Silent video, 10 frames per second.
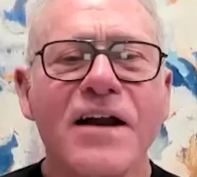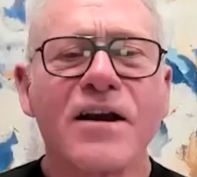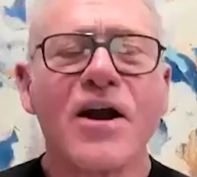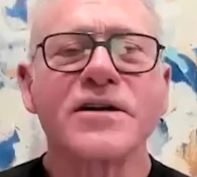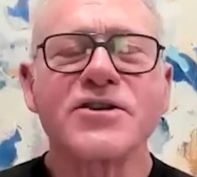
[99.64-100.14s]

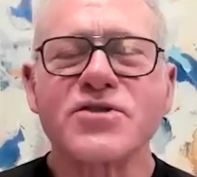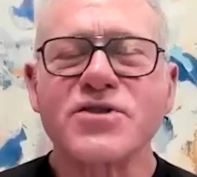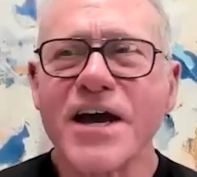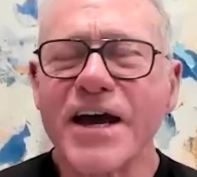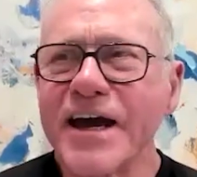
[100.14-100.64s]
long did you
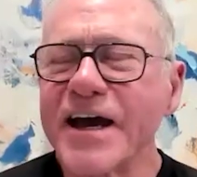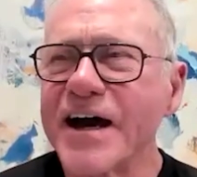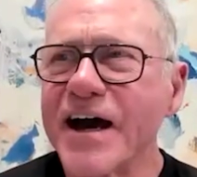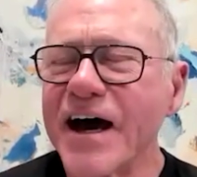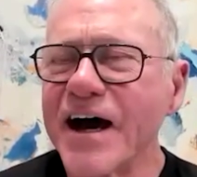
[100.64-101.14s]
stay
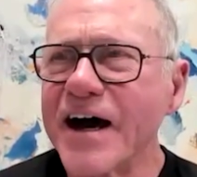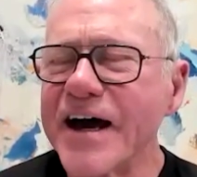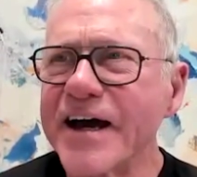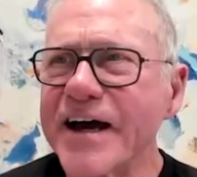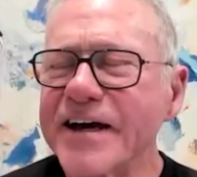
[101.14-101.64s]

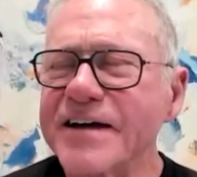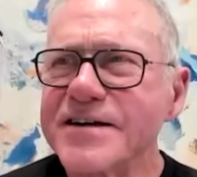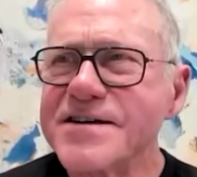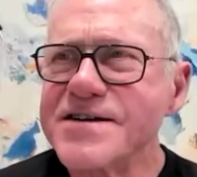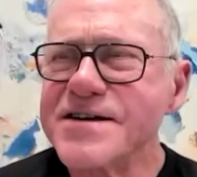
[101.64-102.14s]
a
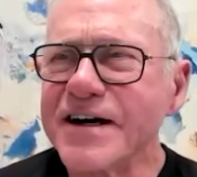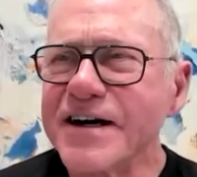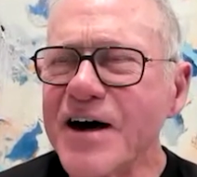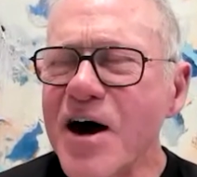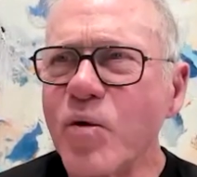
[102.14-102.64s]

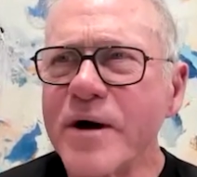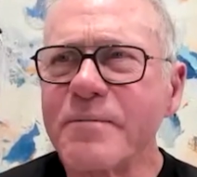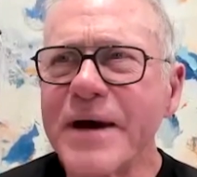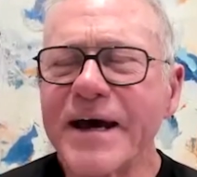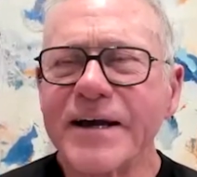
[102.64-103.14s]

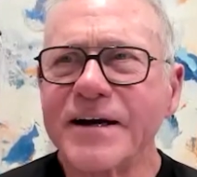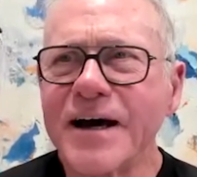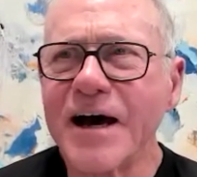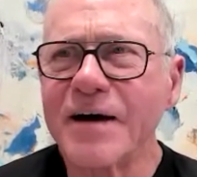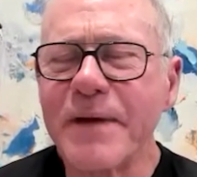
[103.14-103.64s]
one-man
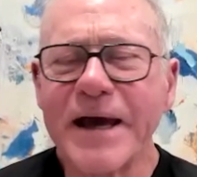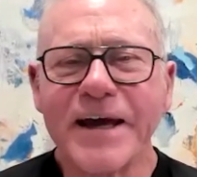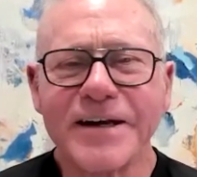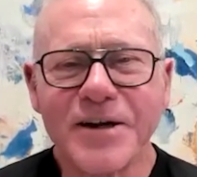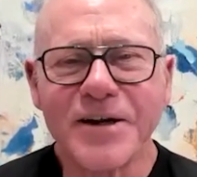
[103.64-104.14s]

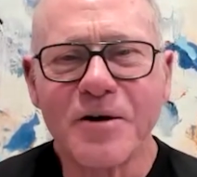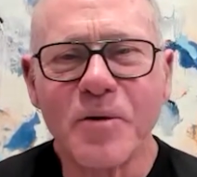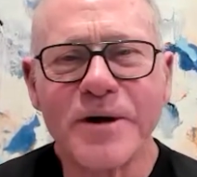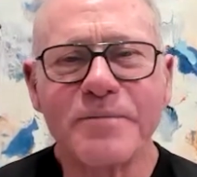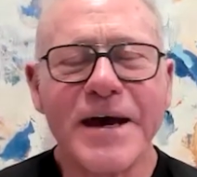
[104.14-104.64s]
band? A
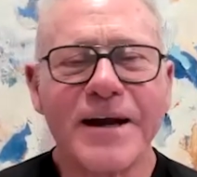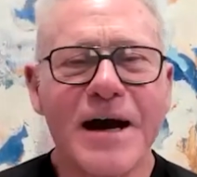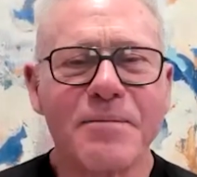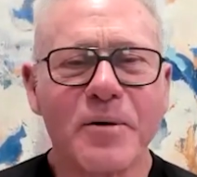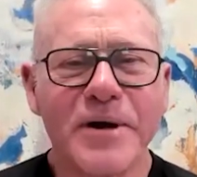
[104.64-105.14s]
one-man
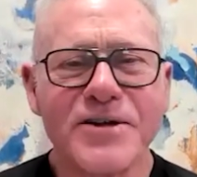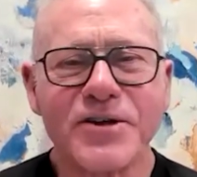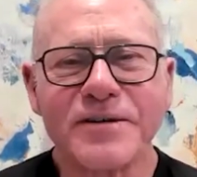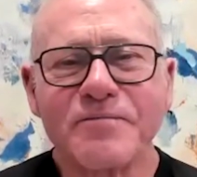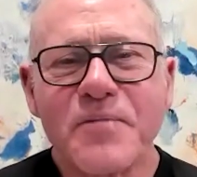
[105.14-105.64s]

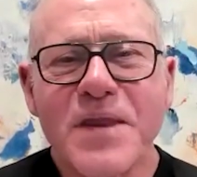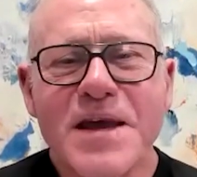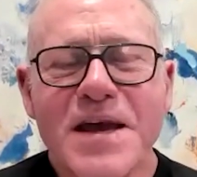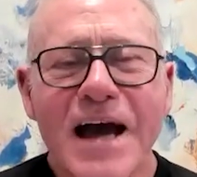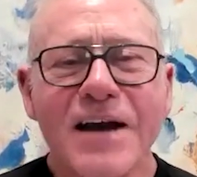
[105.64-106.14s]
operation?
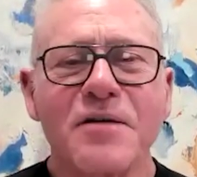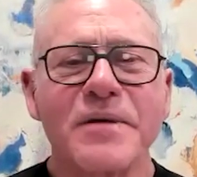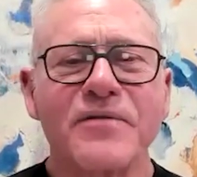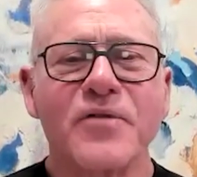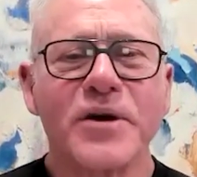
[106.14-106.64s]
How long
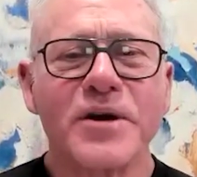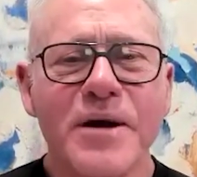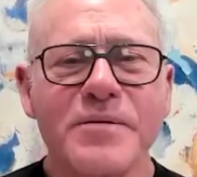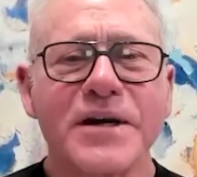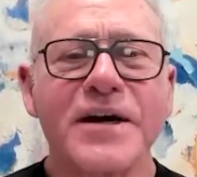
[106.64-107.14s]
before you
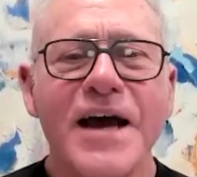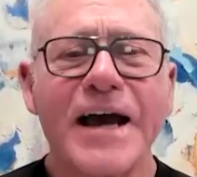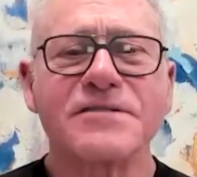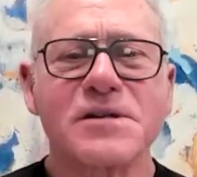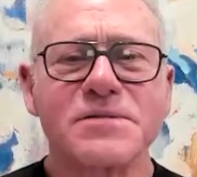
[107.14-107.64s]
were able to
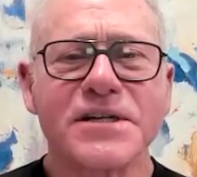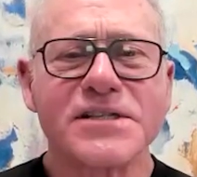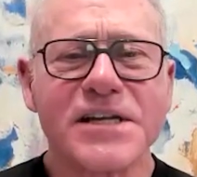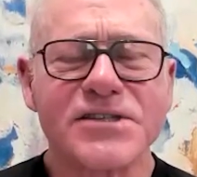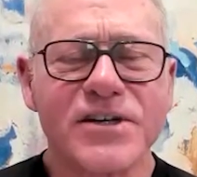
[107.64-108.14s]
have some
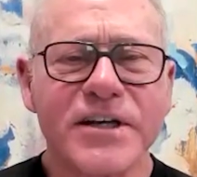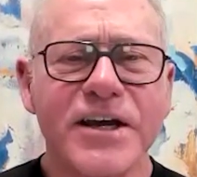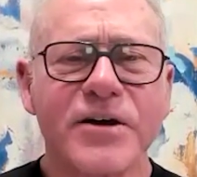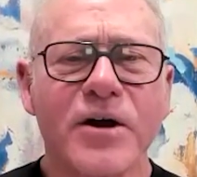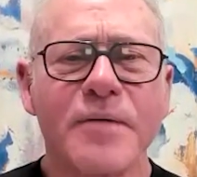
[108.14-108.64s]
success and
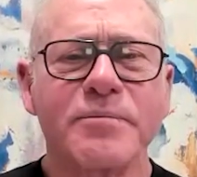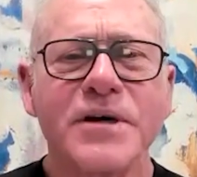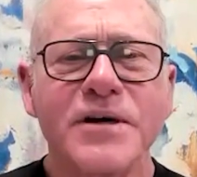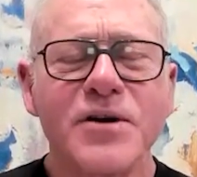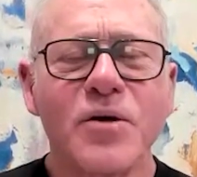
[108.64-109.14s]
gear up
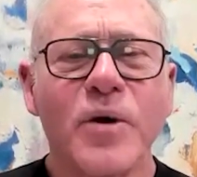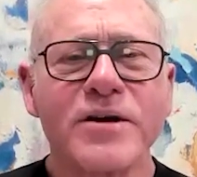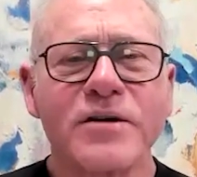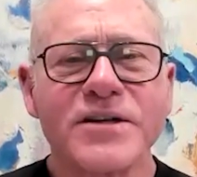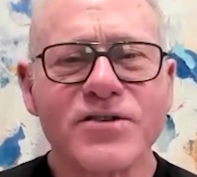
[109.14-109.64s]
to where
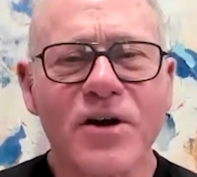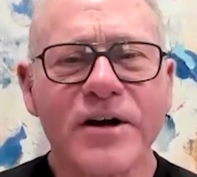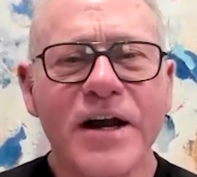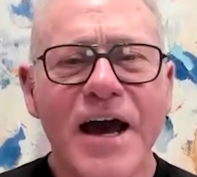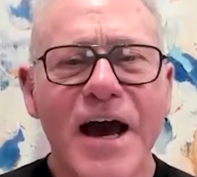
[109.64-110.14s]
you could
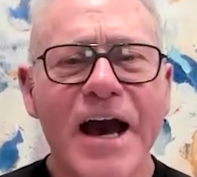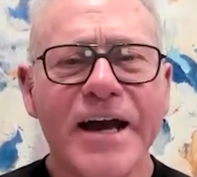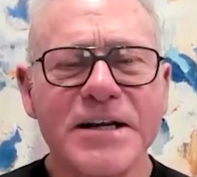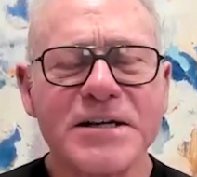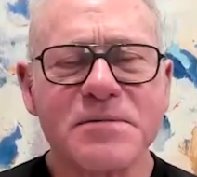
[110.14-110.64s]
start
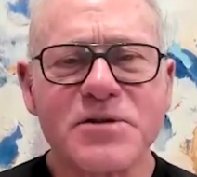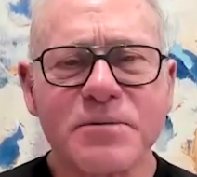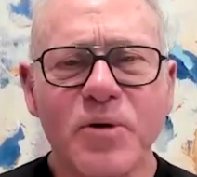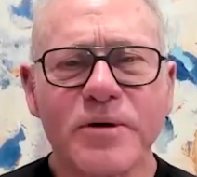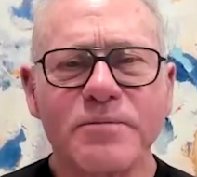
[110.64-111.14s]
adding some
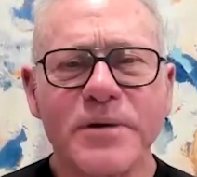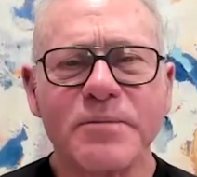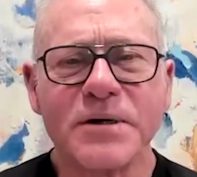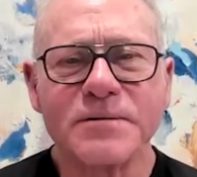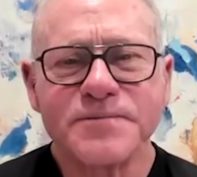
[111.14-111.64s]
support
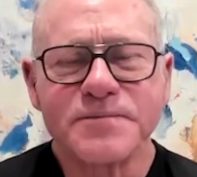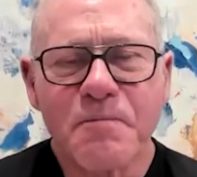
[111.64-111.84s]
people?